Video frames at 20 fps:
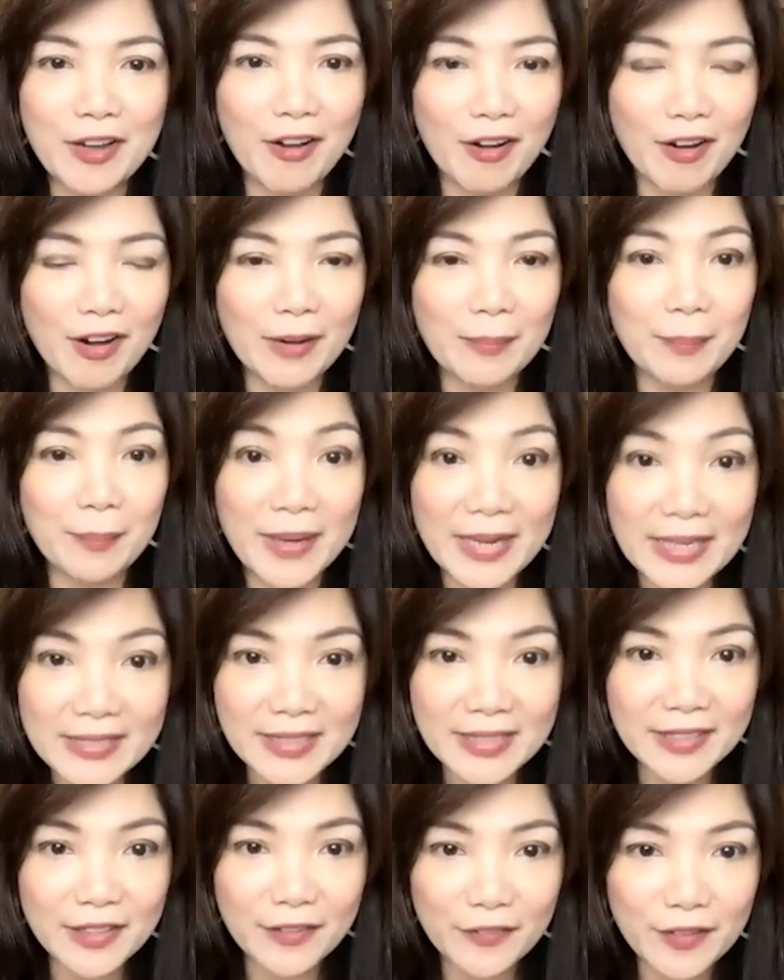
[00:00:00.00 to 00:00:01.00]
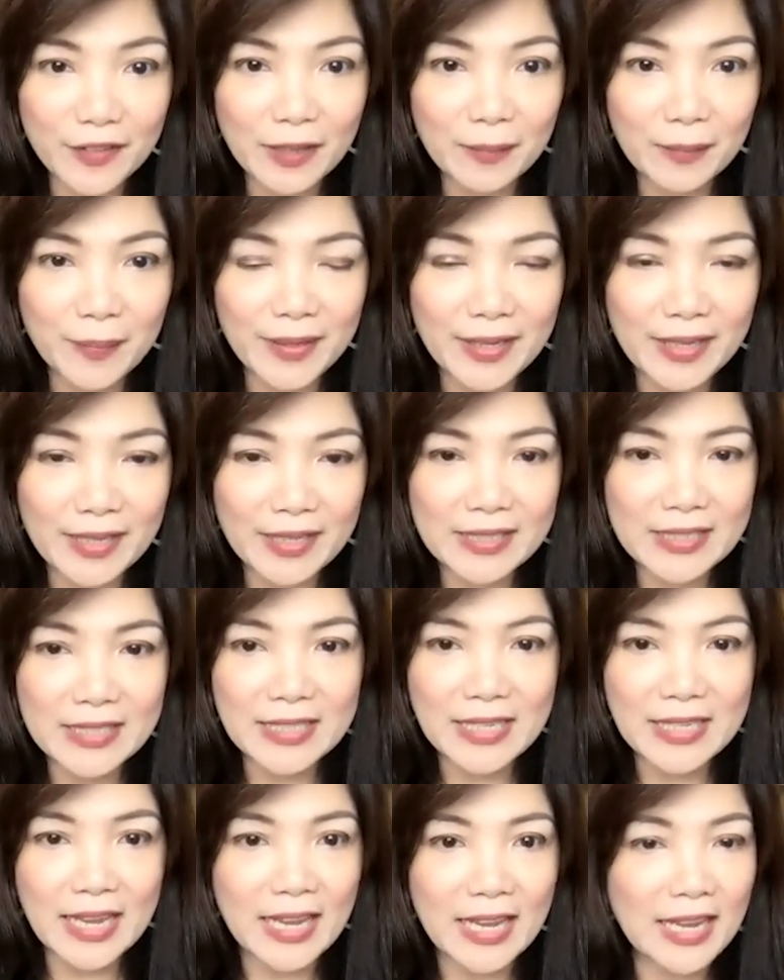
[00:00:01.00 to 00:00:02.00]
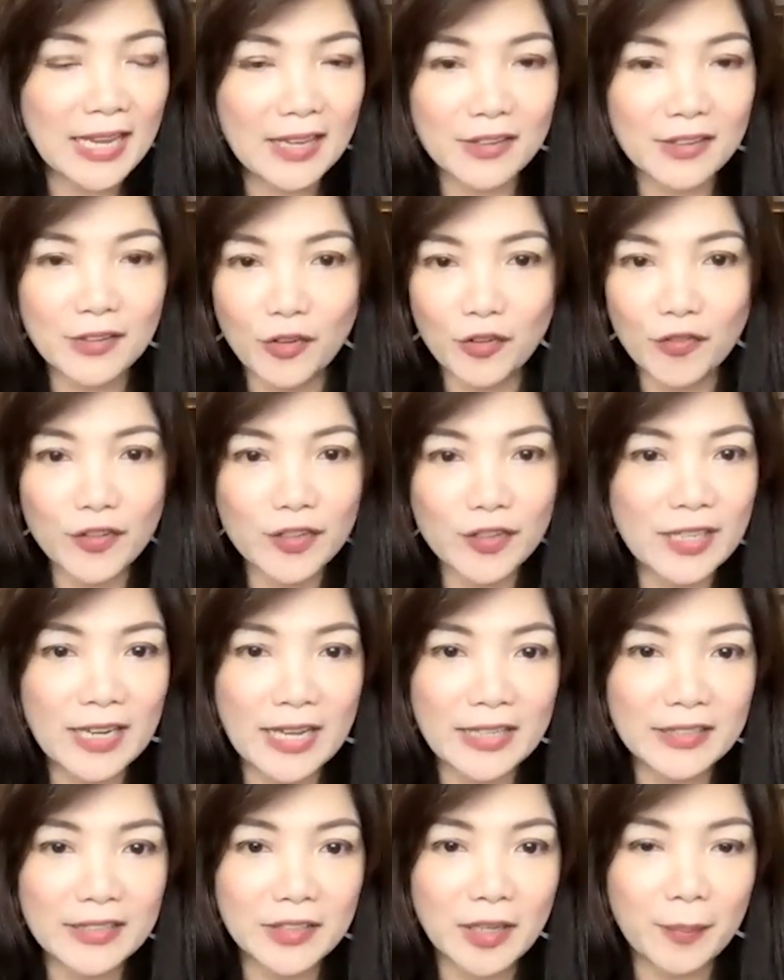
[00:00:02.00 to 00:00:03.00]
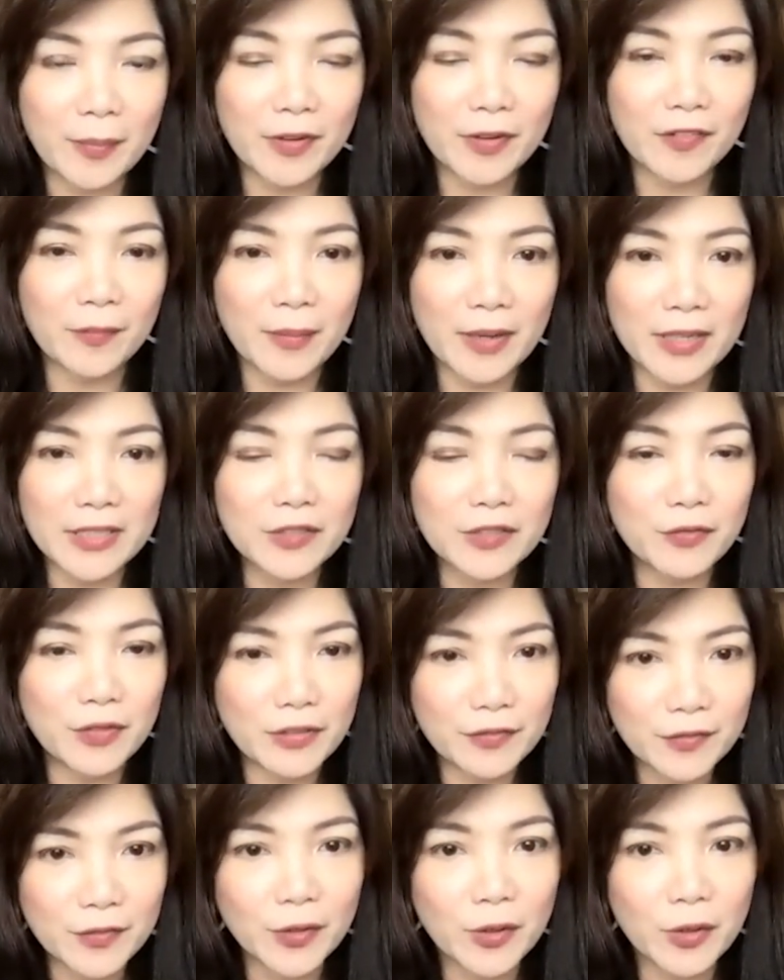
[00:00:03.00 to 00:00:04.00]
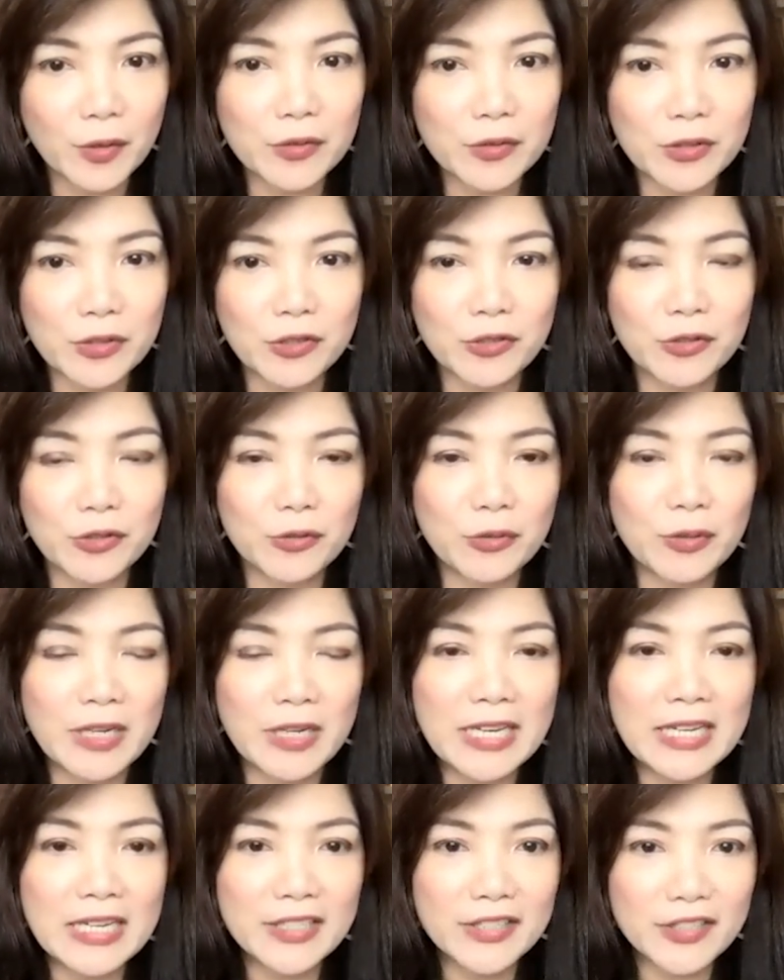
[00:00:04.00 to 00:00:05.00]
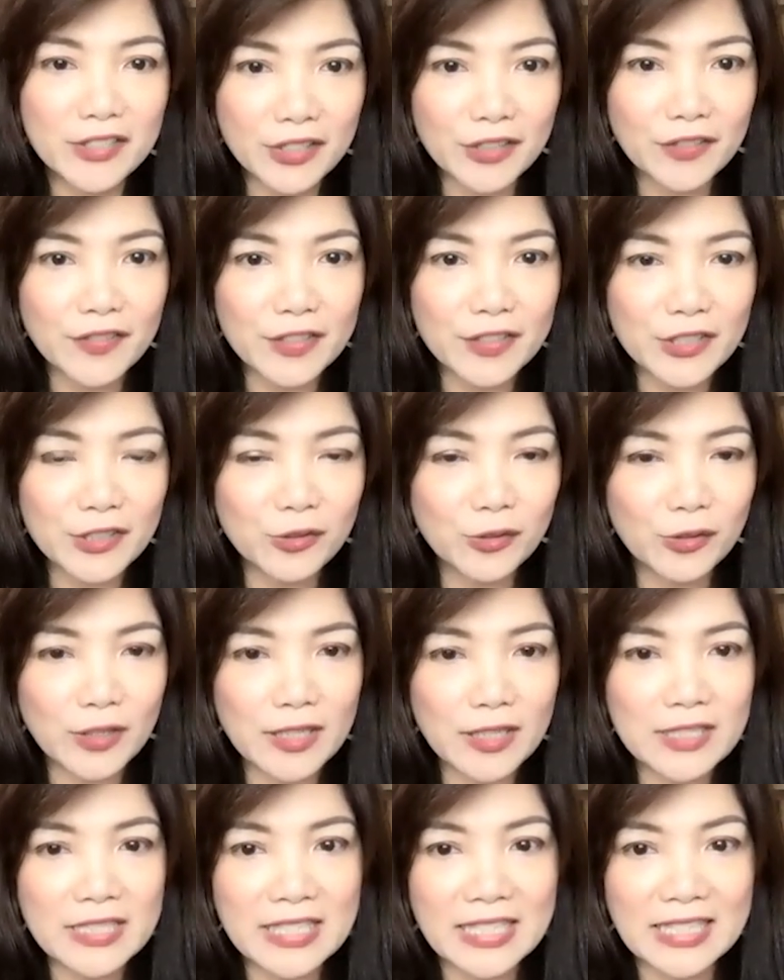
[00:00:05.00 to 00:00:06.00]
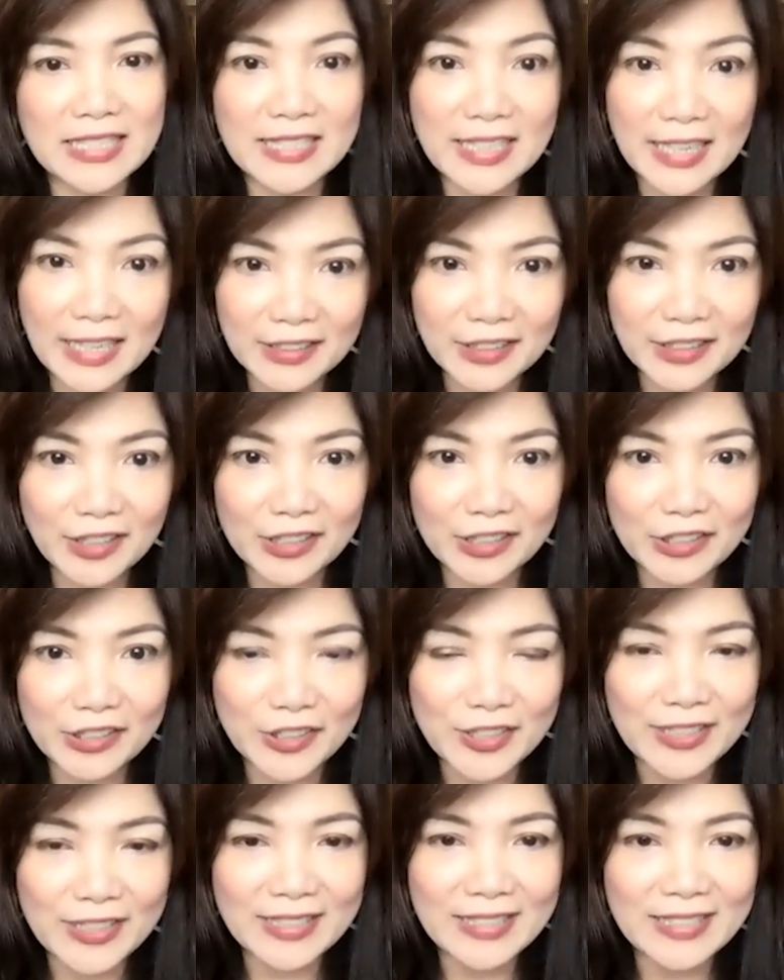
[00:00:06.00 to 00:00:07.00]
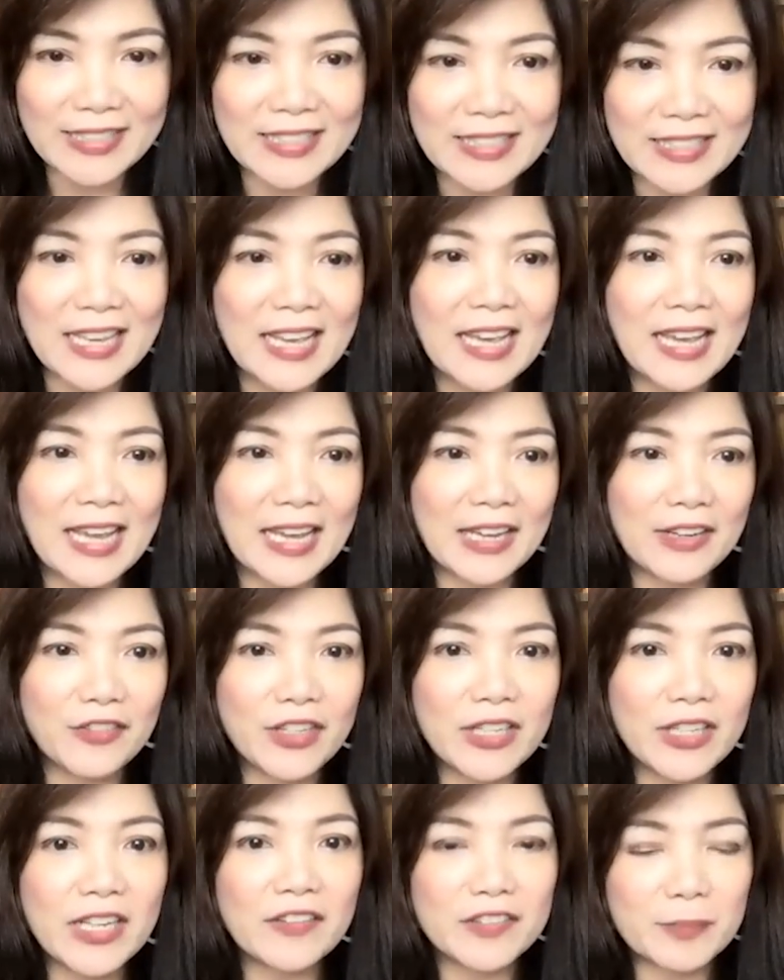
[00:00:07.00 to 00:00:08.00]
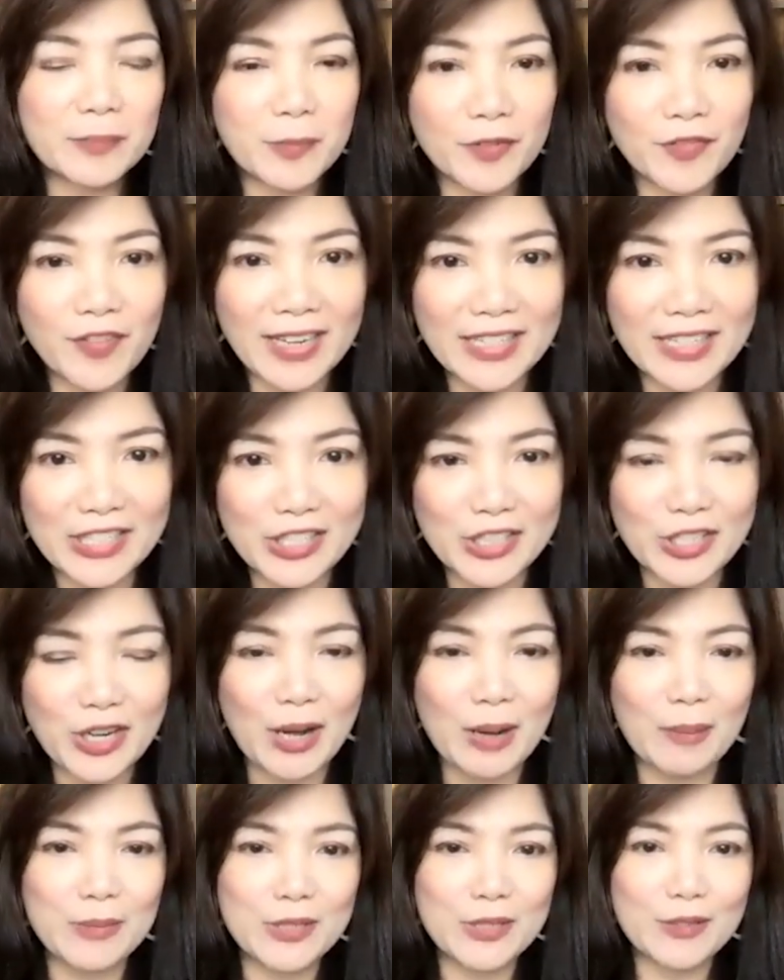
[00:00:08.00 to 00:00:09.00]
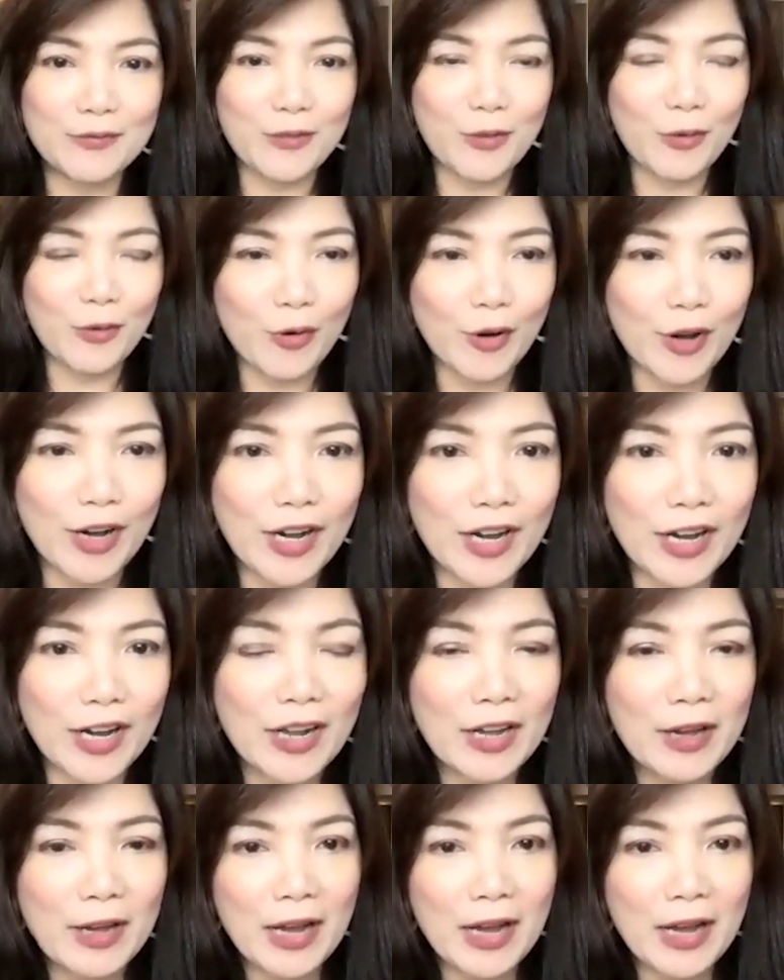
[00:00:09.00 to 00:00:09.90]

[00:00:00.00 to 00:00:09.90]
are based in the Philippines, and over the last couple of months, we've grown to service students in 10 countries and really have provided jobs for